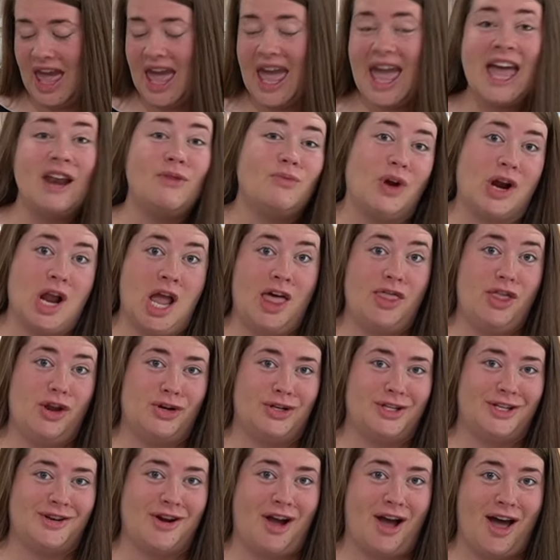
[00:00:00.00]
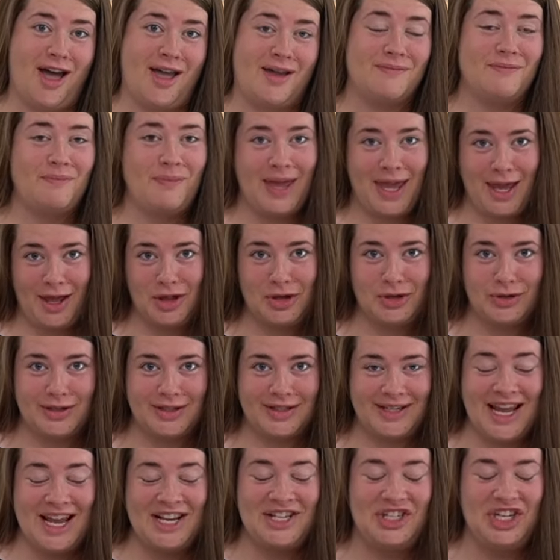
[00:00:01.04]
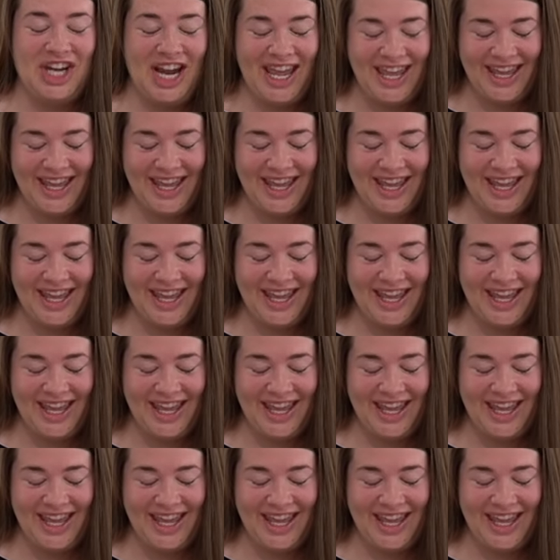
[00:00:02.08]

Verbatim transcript: and where Heather did not pay close attention.